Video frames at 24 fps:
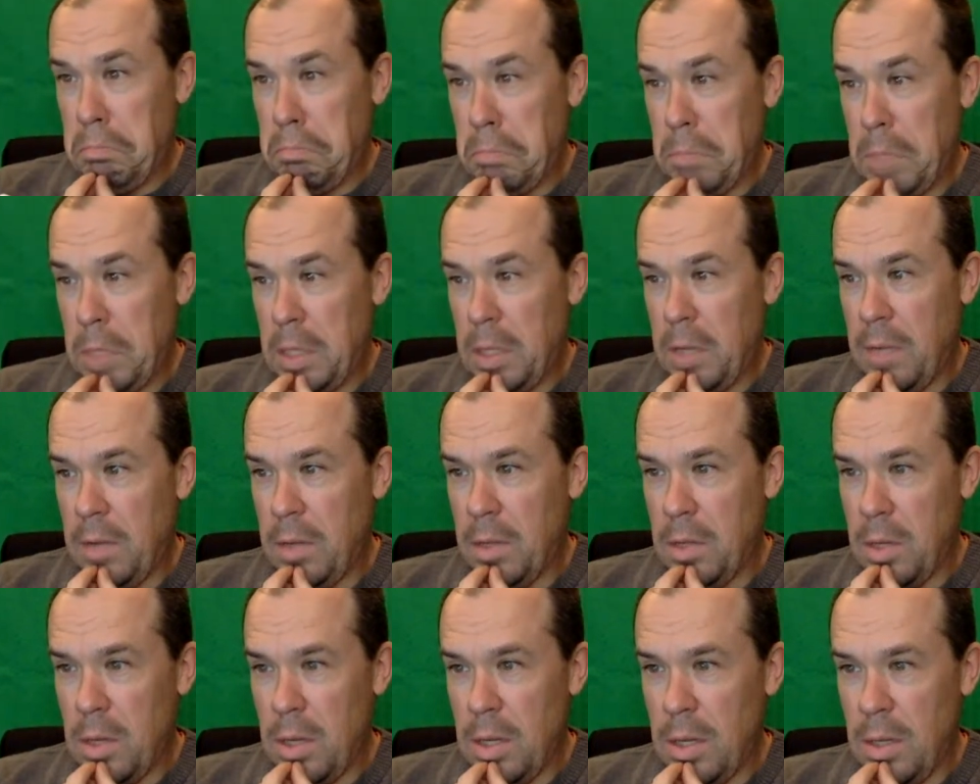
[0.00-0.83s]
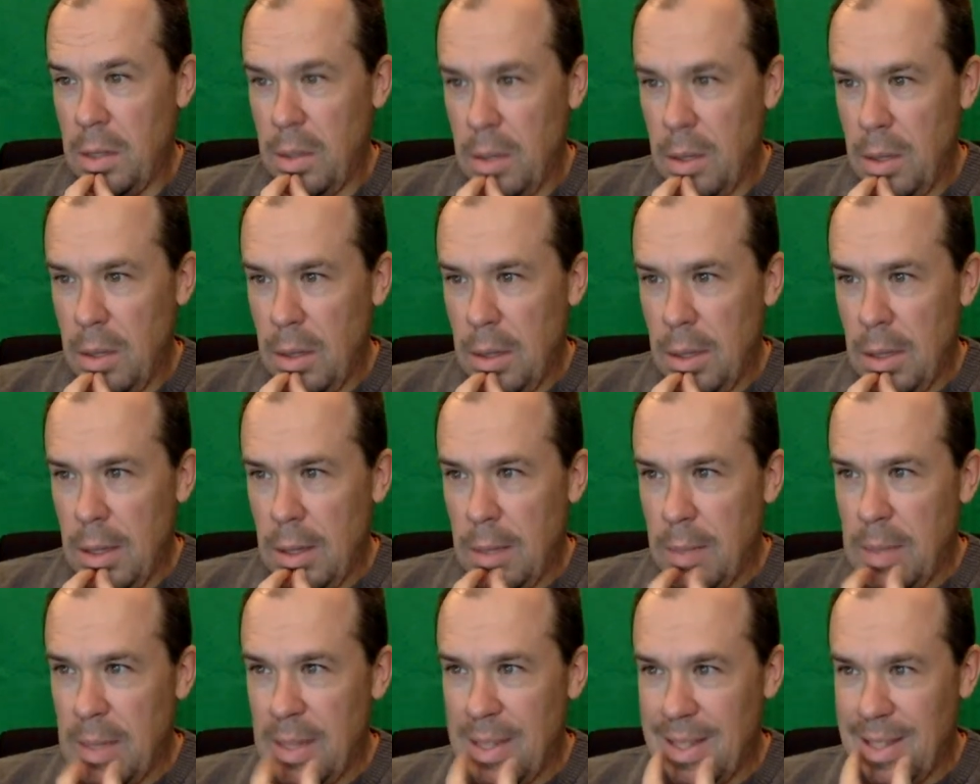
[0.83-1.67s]
I'll give it a try.
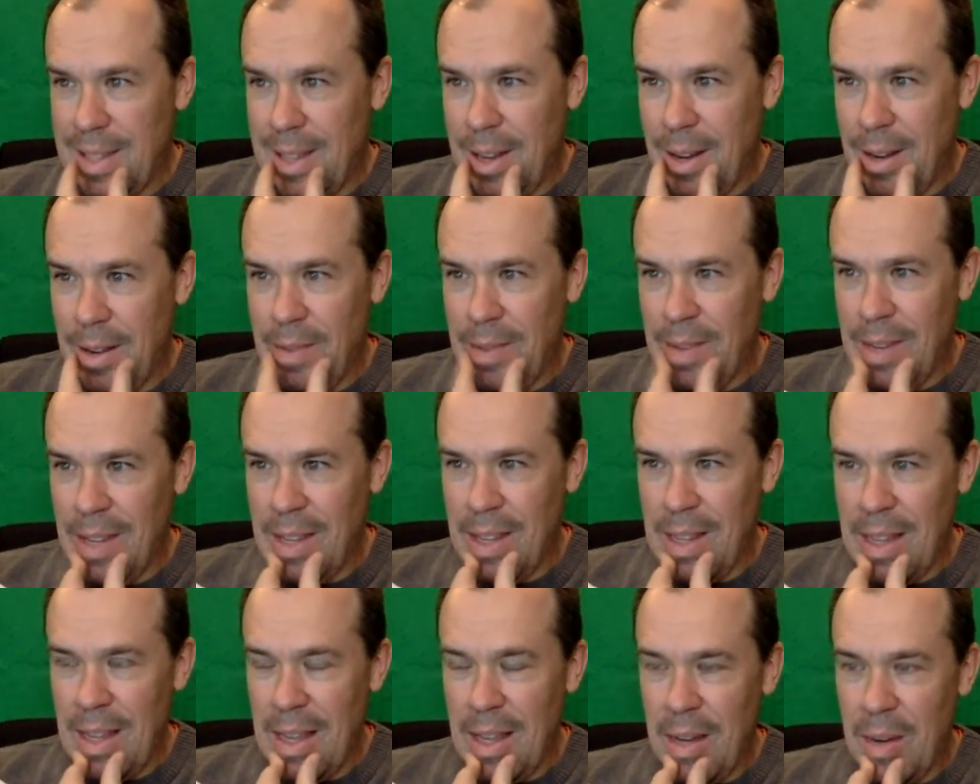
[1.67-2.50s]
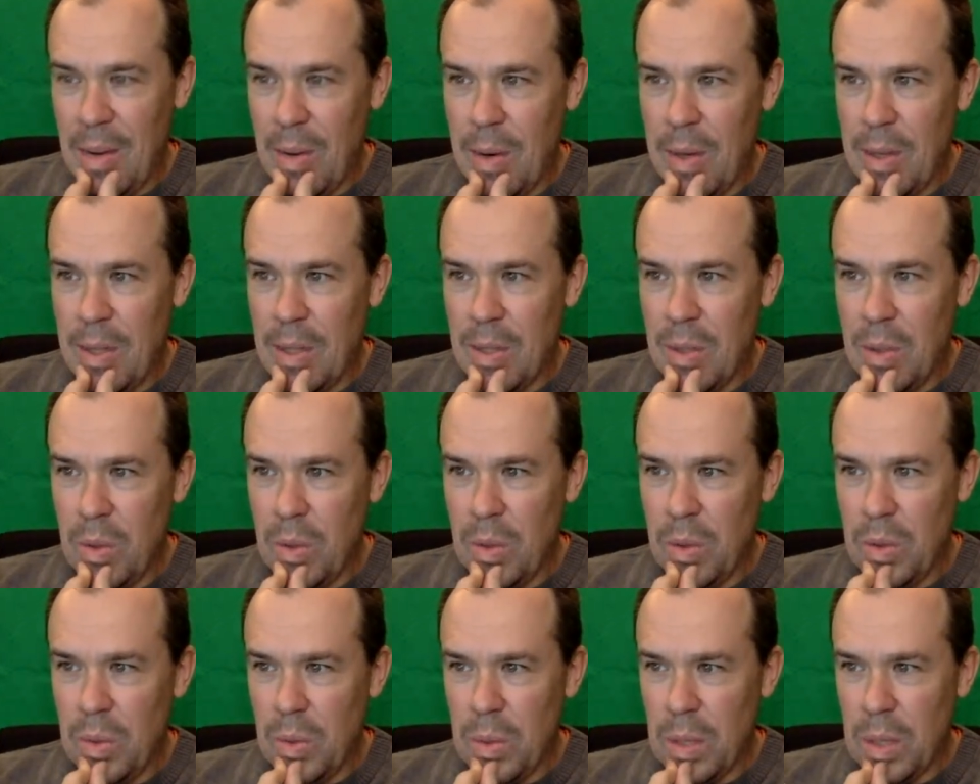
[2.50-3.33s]
I'm not scared of any of that. Rice
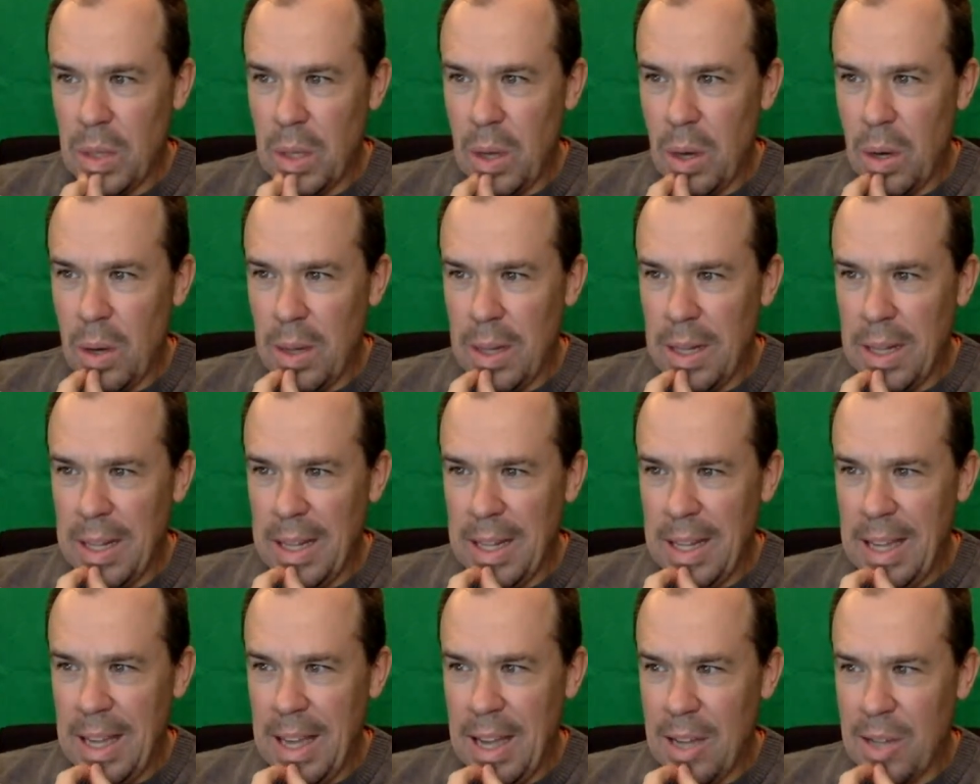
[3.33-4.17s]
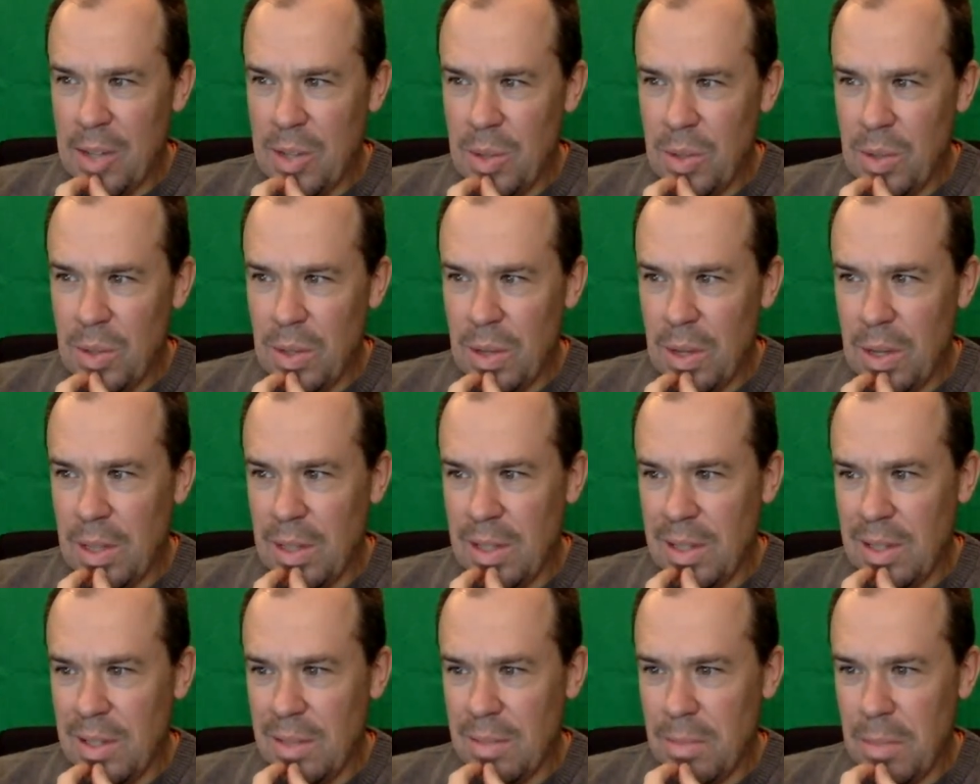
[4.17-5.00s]
noodles with garlicky cashew
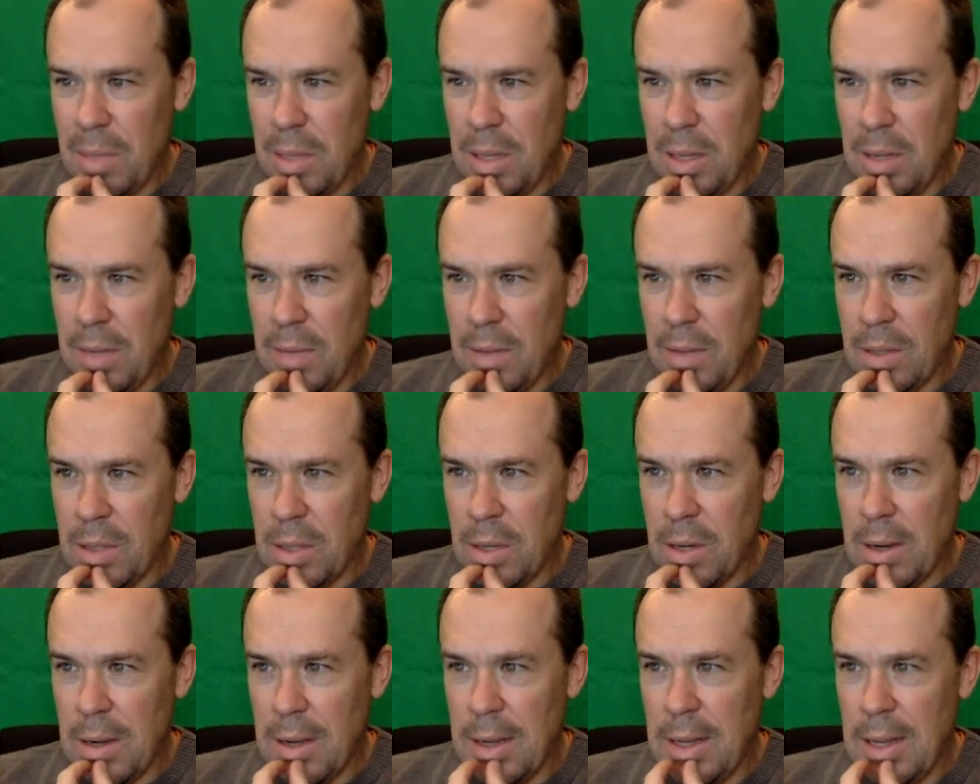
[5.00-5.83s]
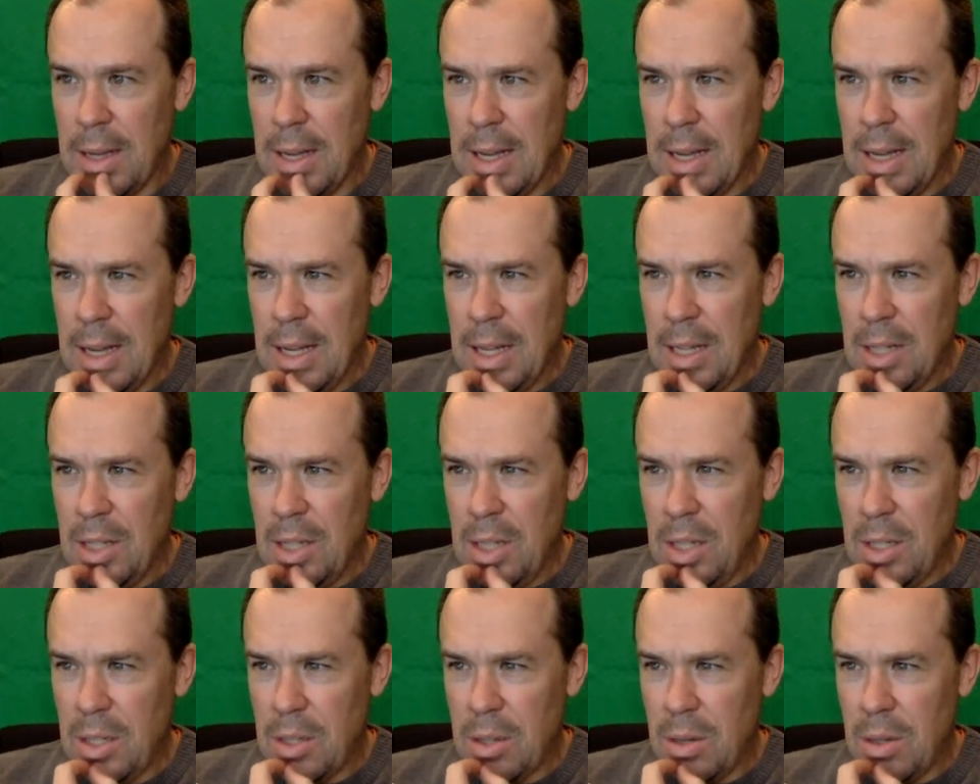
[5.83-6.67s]
sauce. I'll give it a try.
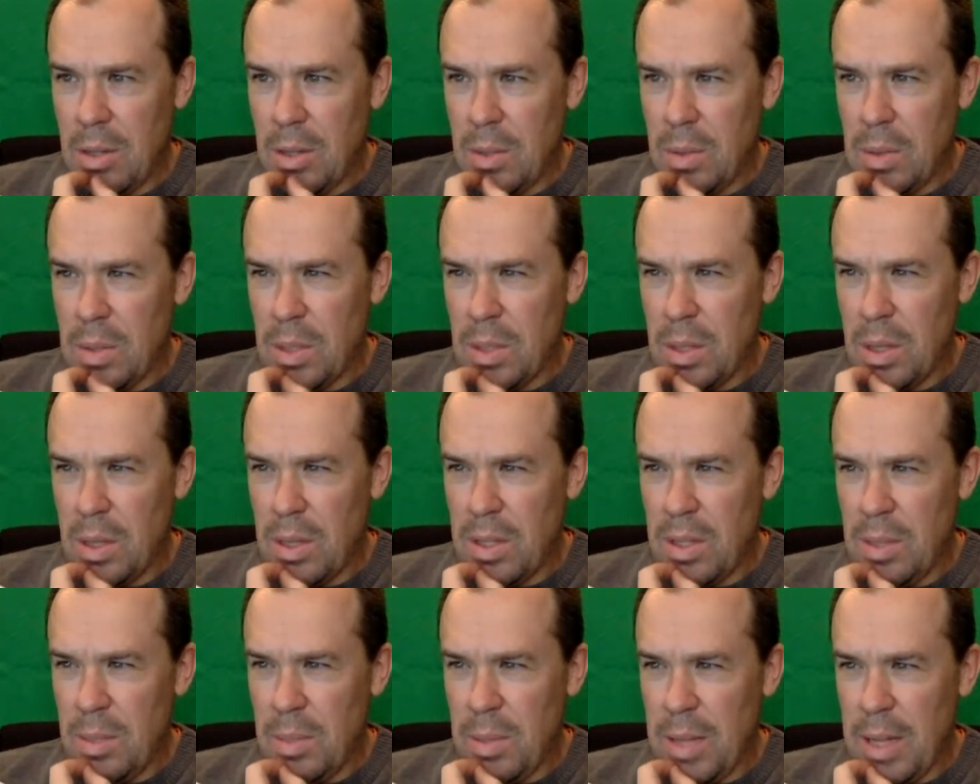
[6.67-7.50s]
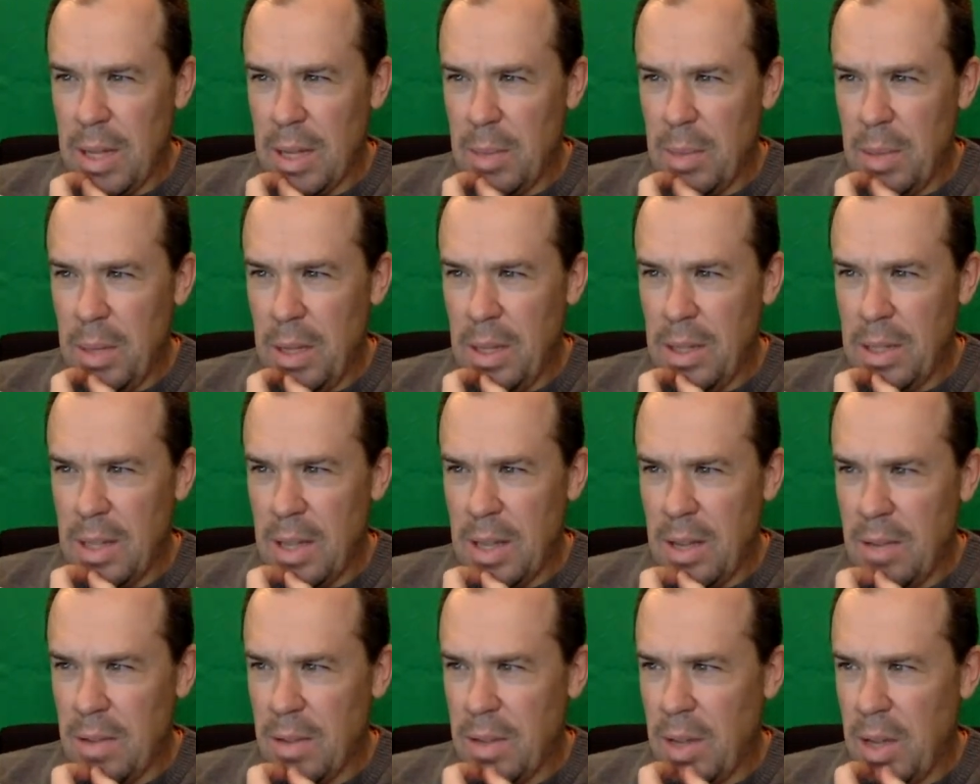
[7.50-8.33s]
Cheese grits with saucy black beans,
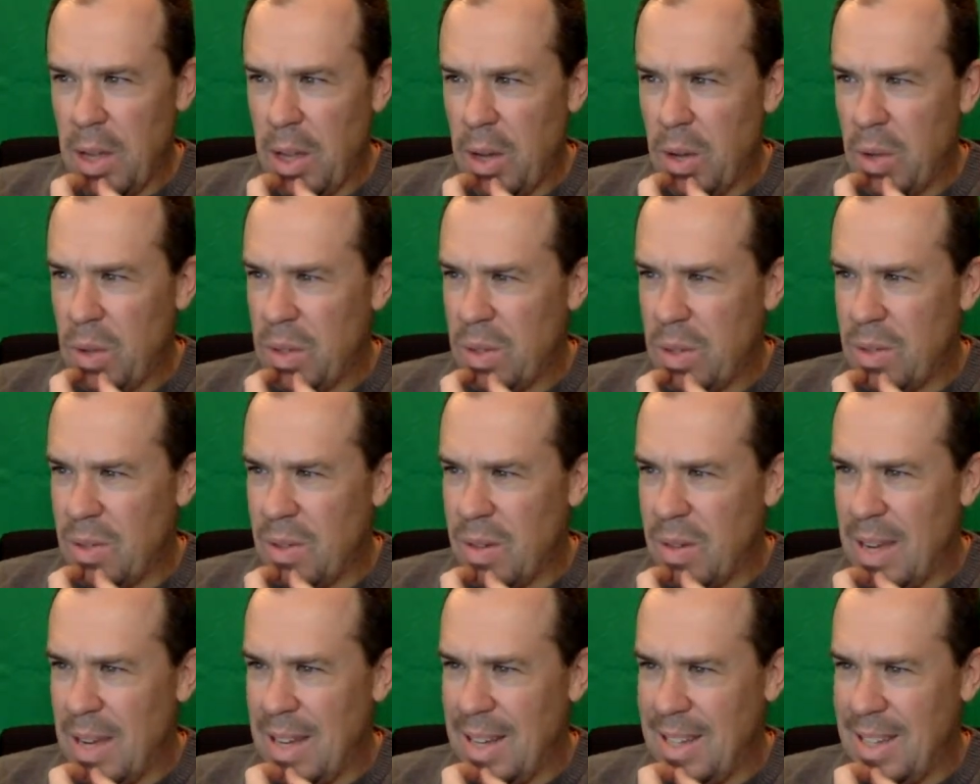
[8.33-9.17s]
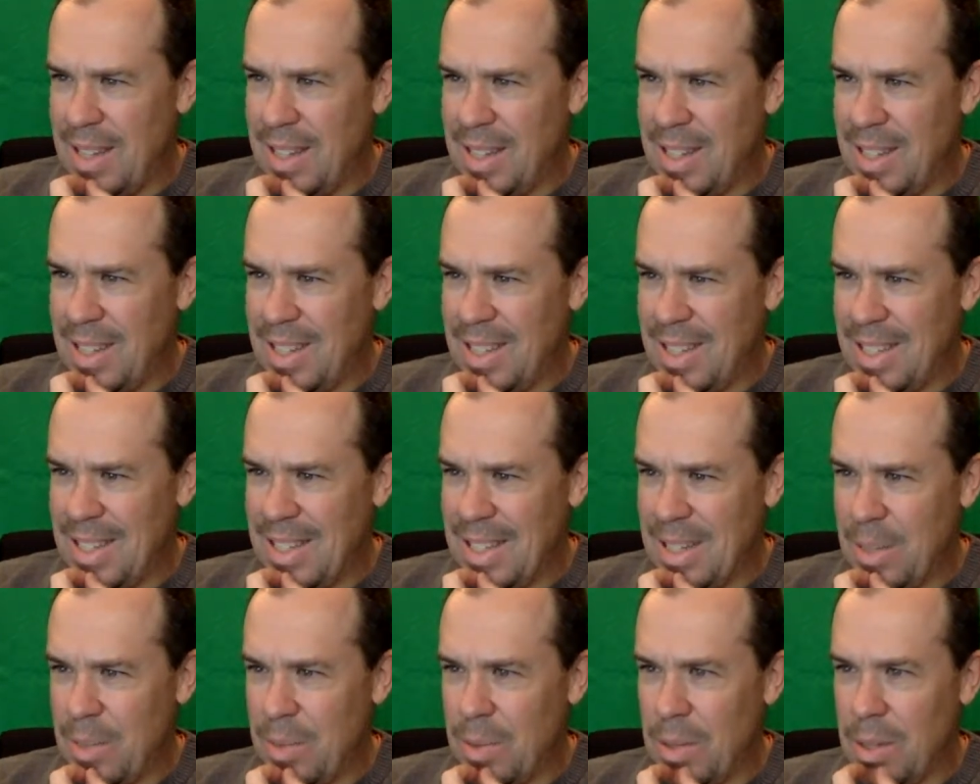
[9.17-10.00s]
avocados, and radish.
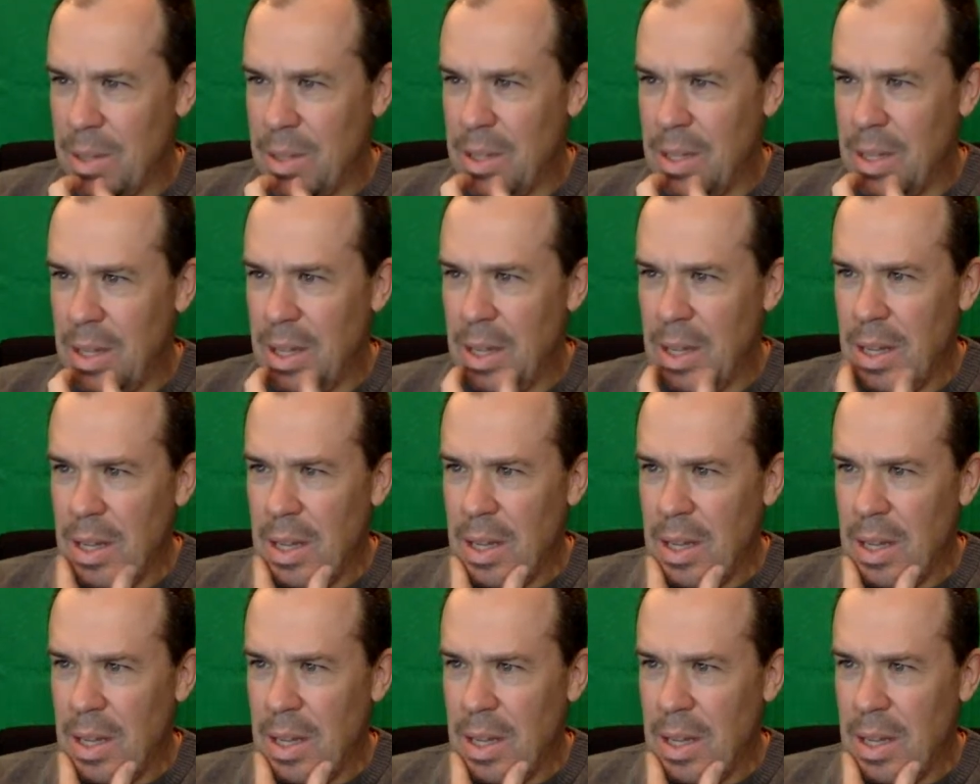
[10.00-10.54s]
Not really.